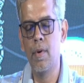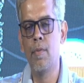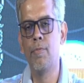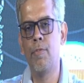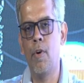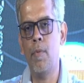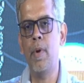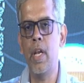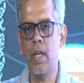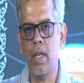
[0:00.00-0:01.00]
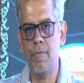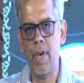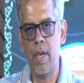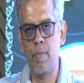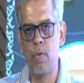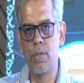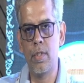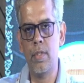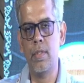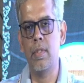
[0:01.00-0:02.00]
for predicting
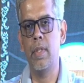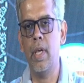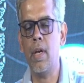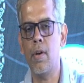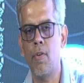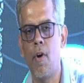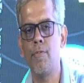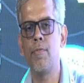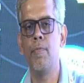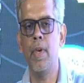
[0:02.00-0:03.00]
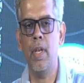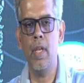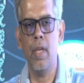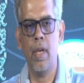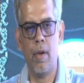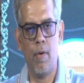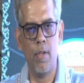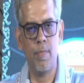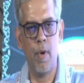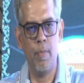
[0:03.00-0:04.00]
fibrosis. Their cutoffs vary across
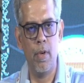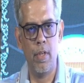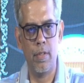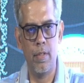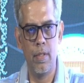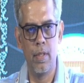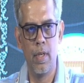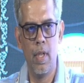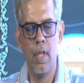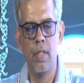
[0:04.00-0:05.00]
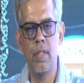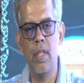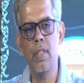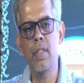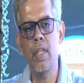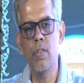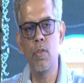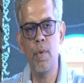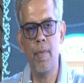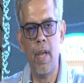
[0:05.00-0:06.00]
population. These need to
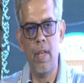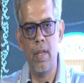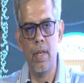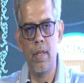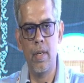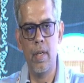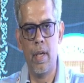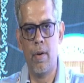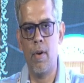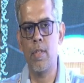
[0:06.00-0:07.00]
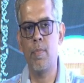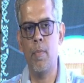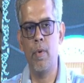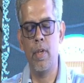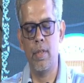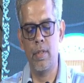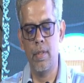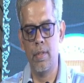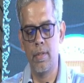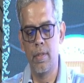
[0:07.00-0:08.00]
be validated across populations.
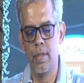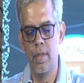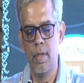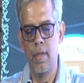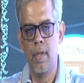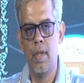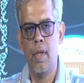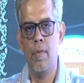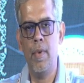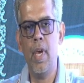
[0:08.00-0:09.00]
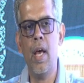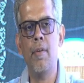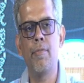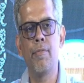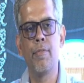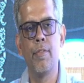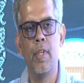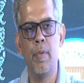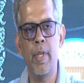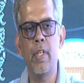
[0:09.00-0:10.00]
We have
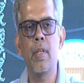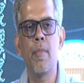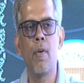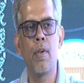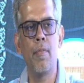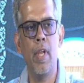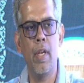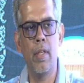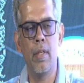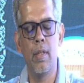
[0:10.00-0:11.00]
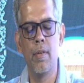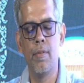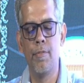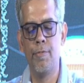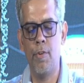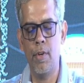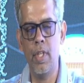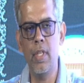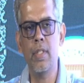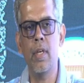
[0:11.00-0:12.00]
limited amount of data for
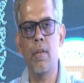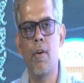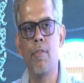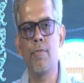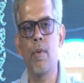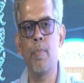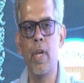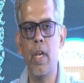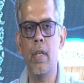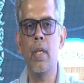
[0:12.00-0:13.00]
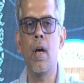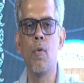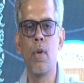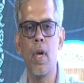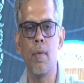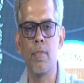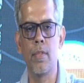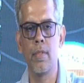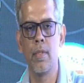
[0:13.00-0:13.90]
these cutoffs for predicting outcomes,